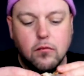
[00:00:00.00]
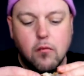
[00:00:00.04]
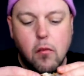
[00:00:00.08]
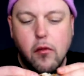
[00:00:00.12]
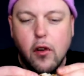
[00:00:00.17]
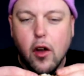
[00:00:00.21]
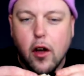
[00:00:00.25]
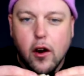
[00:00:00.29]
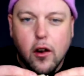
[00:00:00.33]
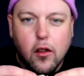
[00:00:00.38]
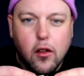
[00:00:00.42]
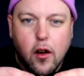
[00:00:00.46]

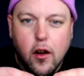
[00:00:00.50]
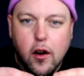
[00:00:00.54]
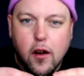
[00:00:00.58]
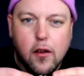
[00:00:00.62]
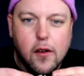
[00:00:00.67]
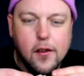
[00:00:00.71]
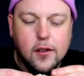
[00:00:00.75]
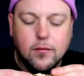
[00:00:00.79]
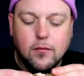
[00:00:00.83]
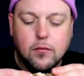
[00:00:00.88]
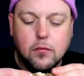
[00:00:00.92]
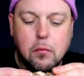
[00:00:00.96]
Not a lot
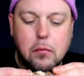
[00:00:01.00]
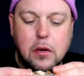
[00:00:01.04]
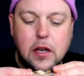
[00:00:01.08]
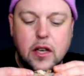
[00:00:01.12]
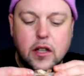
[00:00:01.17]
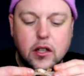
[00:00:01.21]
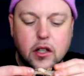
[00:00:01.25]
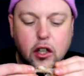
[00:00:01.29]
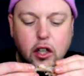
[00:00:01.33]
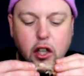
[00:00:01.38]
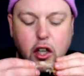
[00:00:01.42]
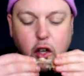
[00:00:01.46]
of
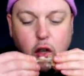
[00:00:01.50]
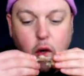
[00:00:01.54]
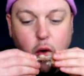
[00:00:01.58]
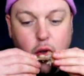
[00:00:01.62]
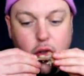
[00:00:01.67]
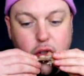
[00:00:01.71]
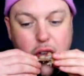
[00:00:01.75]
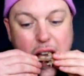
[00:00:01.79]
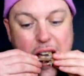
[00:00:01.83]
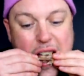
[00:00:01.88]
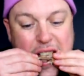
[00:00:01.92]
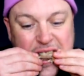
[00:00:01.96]
P's and
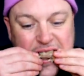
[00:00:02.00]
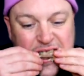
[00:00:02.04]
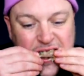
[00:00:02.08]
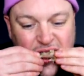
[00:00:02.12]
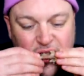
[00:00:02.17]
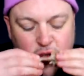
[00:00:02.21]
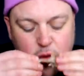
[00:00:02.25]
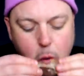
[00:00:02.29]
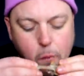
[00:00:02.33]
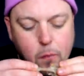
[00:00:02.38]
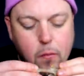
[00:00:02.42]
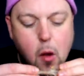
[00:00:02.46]
Q's,
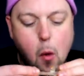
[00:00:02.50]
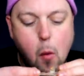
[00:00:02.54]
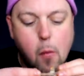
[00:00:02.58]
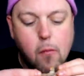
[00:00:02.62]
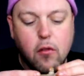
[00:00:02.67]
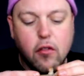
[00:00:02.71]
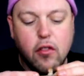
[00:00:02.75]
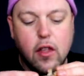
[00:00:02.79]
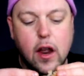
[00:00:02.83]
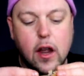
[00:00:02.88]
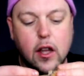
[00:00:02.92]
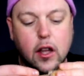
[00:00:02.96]

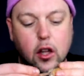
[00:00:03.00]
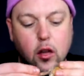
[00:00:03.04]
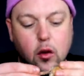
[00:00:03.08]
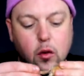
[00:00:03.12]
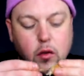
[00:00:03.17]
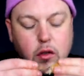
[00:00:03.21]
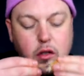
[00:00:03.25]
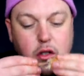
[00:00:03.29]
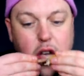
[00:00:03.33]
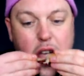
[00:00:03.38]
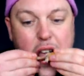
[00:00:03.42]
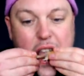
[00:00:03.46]
thank
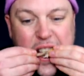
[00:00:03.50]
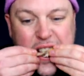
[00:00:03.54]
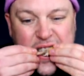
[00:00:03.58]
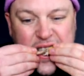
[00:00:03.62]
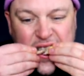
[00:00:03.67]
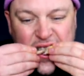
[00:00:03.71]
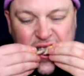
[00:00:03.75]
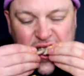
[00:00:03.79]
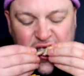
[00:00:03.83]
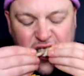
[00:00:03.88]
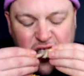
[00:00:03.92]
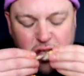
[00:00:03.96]
yous,
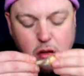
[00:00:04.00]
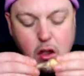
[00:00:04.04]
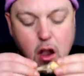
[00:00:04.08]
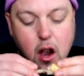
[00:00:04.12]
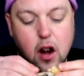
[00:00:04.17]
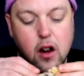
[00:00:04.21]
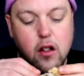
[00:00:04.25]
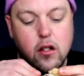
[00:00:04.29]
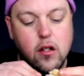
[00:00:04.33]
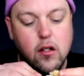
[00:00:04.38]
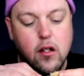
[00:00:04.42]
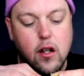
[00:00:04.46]

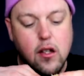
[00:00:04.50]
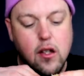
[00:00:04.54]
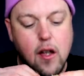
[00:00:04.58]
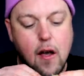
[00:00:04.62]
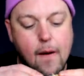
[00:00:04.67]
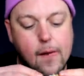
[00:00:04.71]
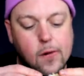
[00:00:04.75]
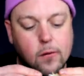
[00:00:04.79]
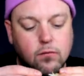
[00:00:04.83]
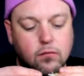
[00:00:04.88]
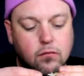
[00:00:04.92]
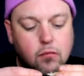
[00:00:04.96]
anything like
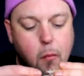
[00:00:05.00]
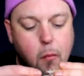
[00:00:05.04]
that.